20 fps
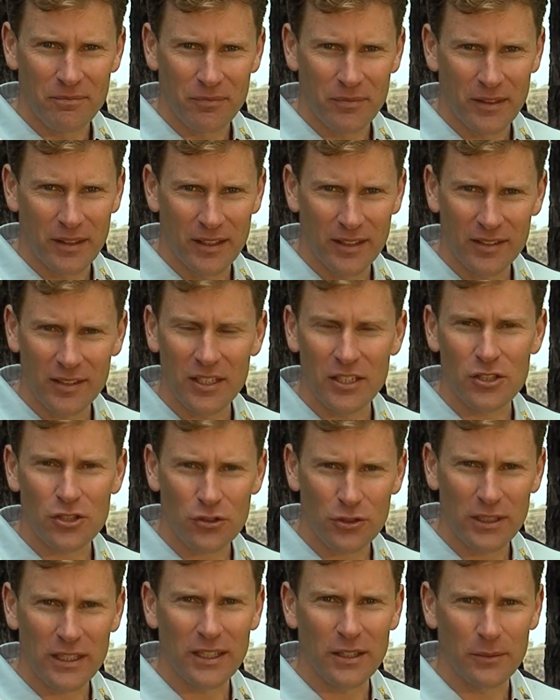And here's an
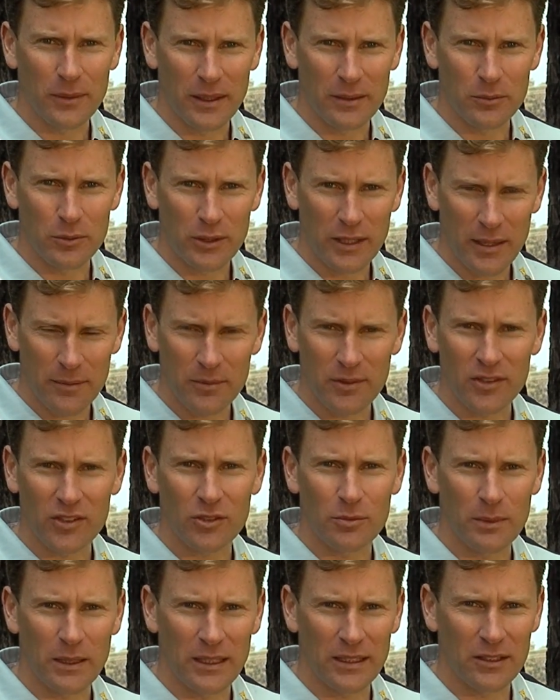intriguing one. We'll come to
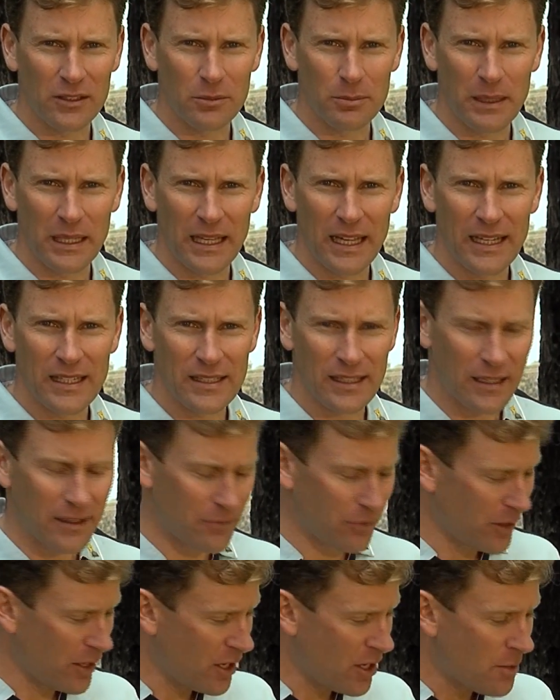smell a little bit later.
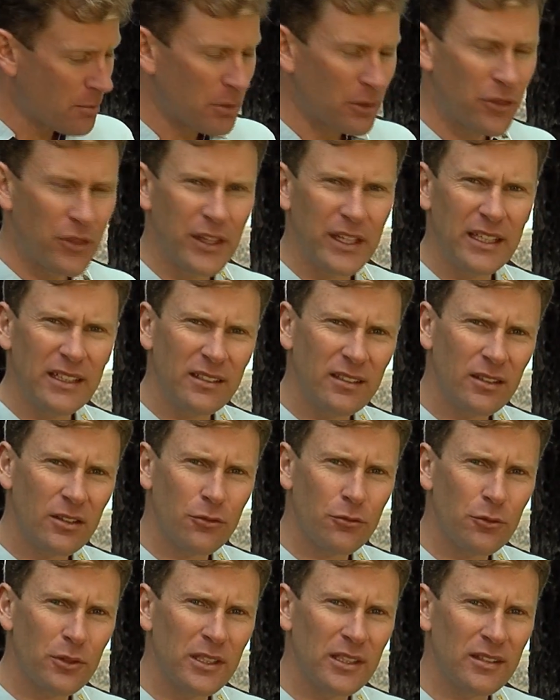But these
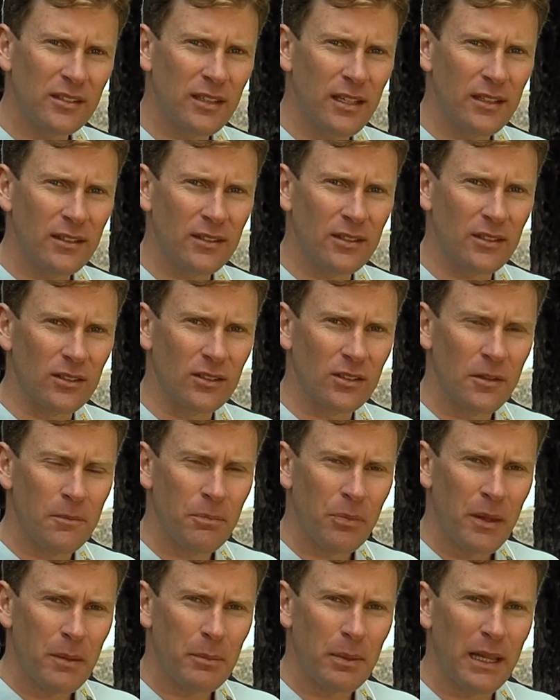three senses
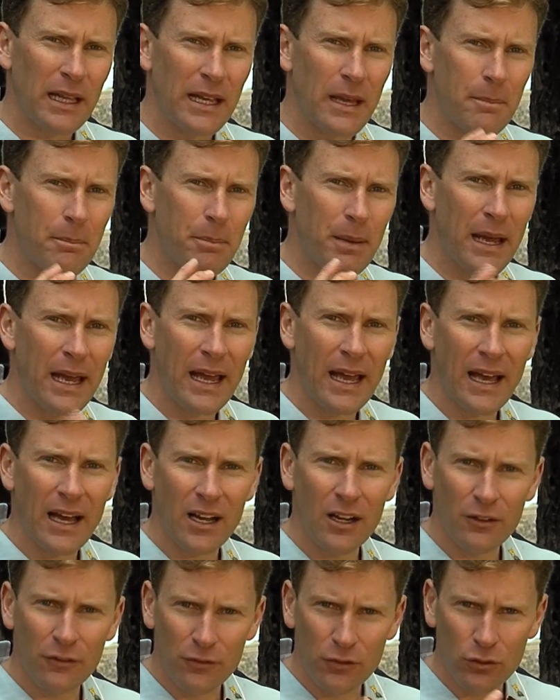play a
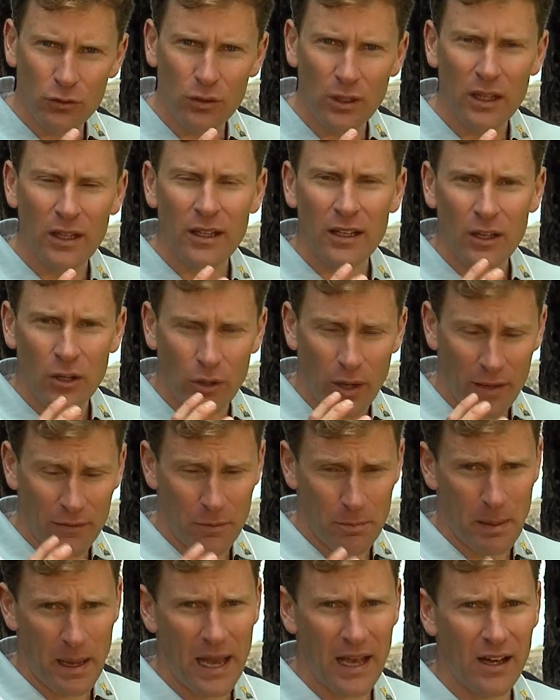powerful, or have a
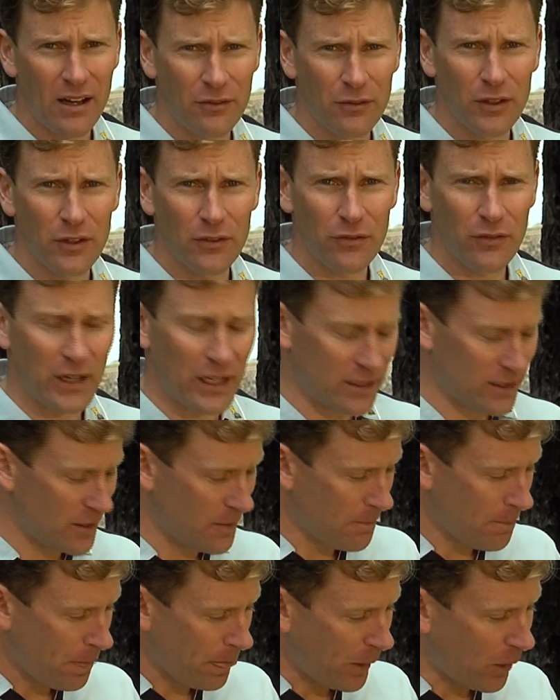powerful effect
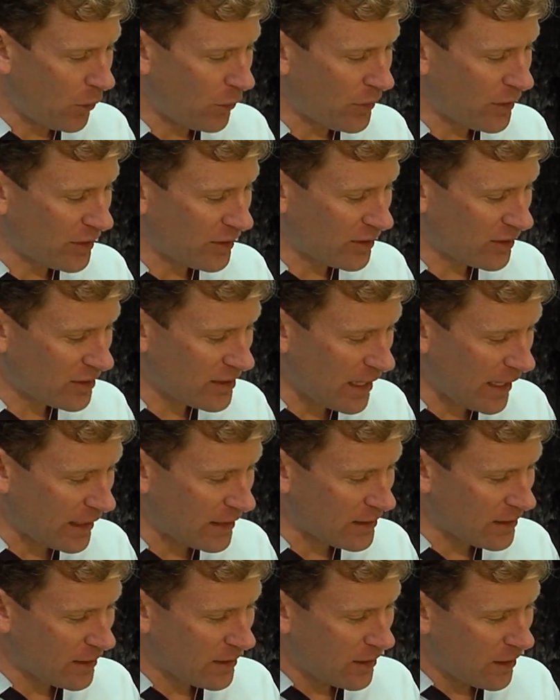on the
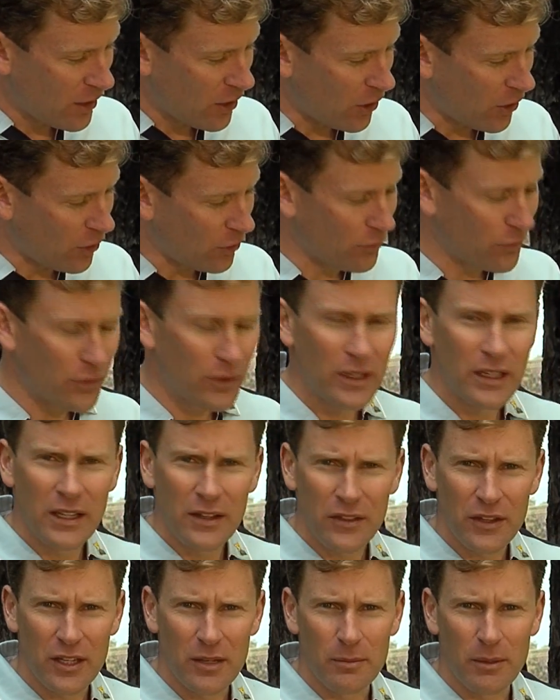state of
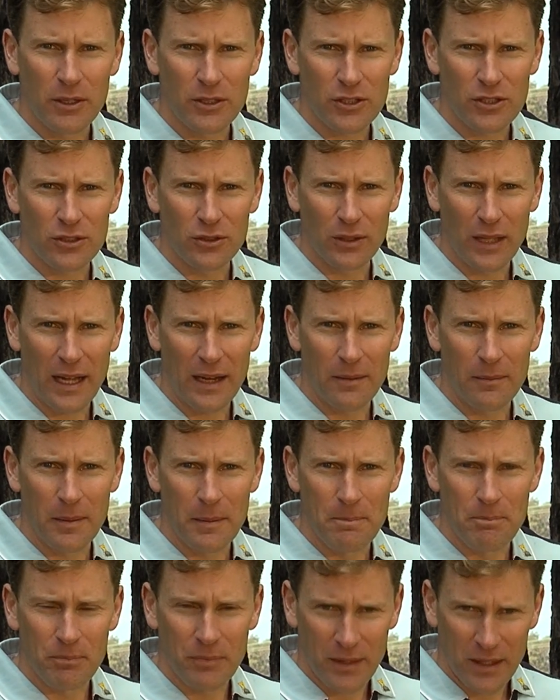the emotional hub,
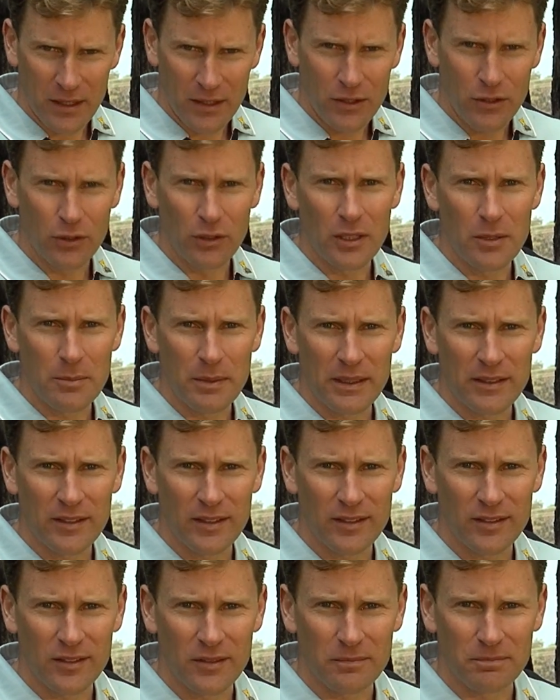your limbic
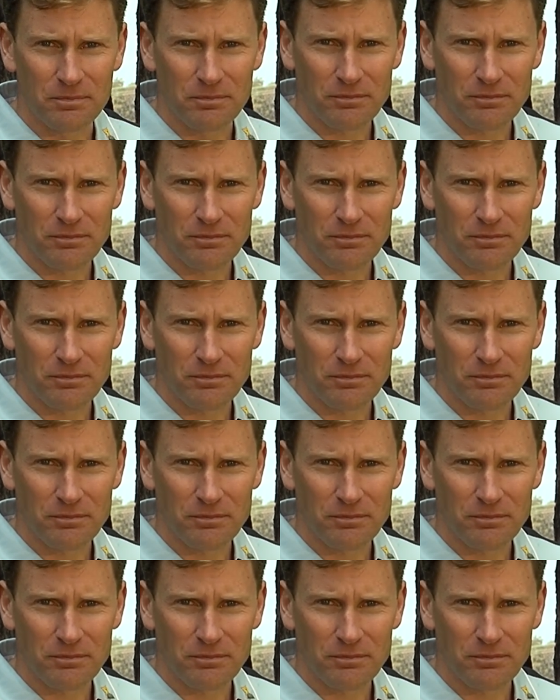system.